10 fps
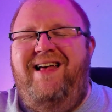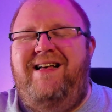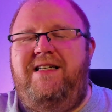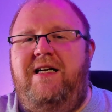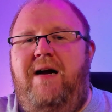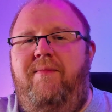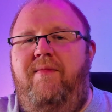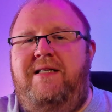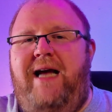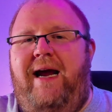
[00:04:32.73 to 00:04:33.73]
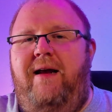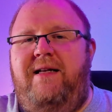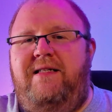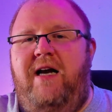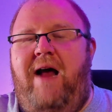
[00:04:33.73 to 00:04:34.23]
This is going to saying
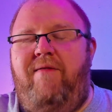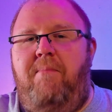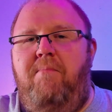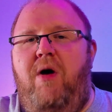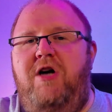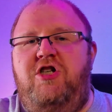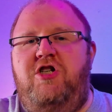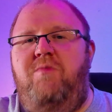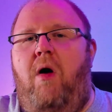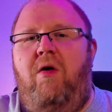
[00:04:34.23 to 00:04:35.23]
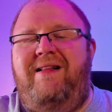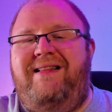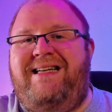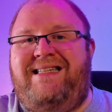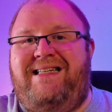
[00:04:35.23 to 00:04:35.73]
it's going to have a much smaller
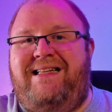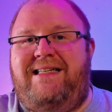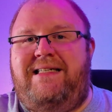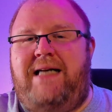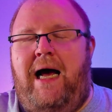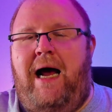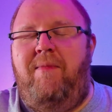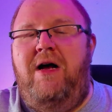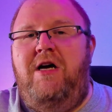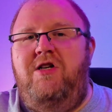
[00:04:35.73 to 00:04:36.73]
list this time.